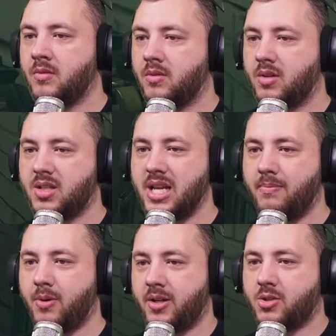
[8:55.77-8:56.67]
The
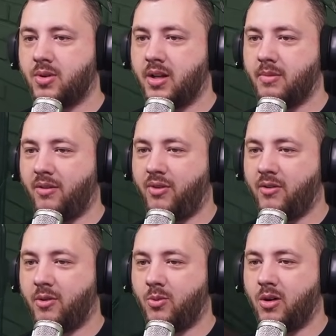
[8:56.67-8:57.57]
Snappoint is really my
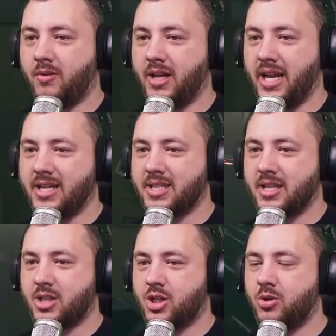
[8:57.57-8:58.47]
favorite one. It has
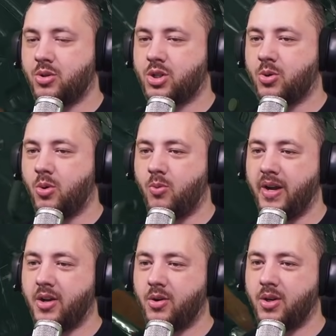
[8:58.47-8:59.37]
this huge cool
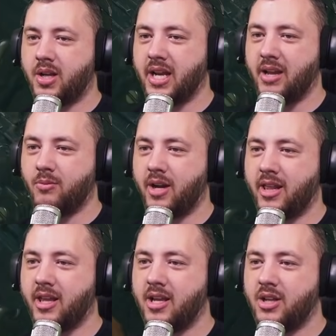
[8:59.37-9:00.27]
window you can aim with.
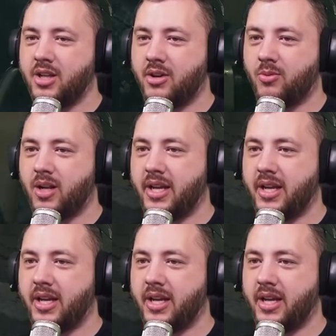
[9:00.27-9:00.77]
You can really